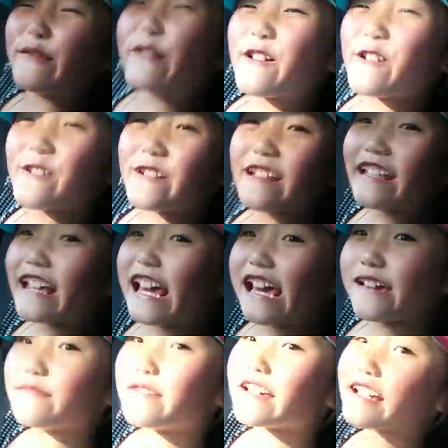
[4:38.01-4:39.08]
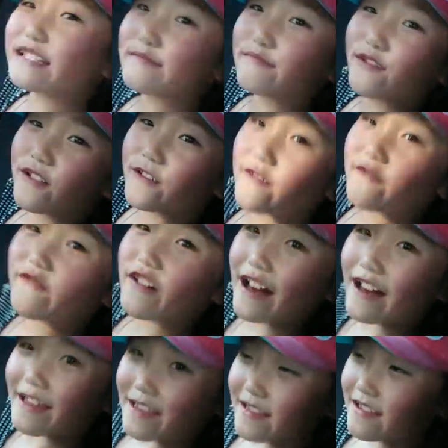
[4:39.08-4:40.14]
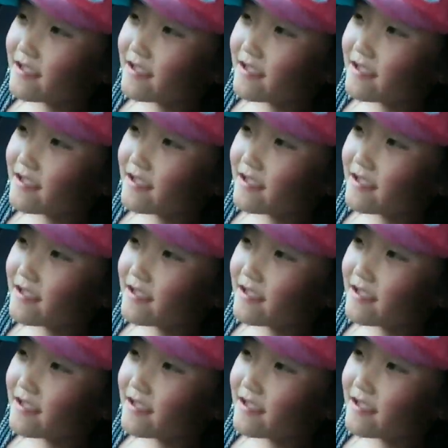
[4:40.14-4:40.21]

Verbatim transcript: boring. Gaming's more fun